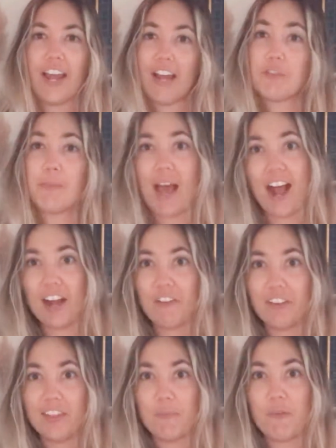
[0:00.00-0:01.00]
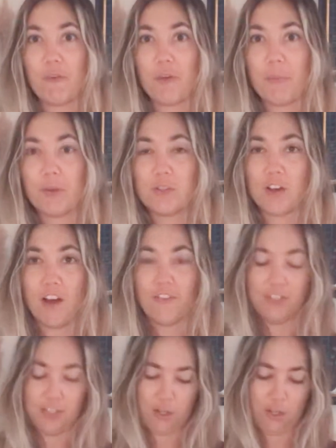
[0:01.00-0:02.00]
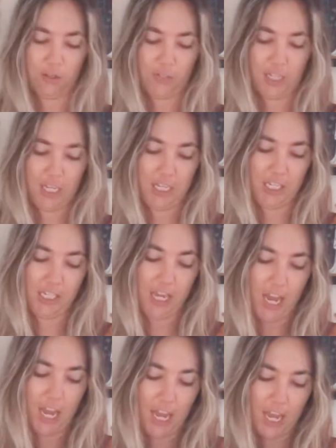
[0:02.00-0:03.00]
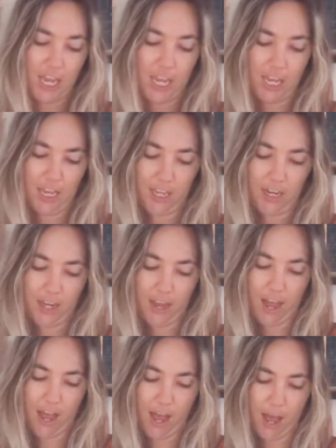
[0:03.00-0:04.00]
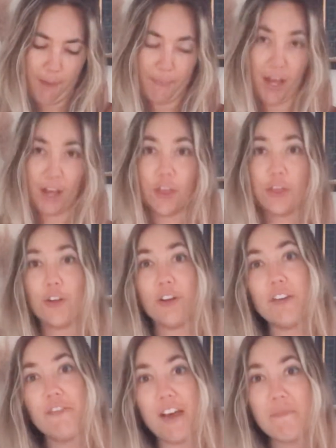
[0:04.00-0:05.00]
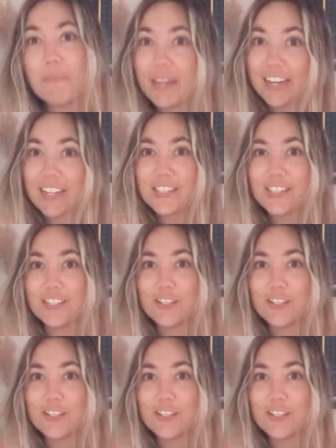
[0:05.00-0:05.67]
I have to pack everything before the post office closes in 35 minutes.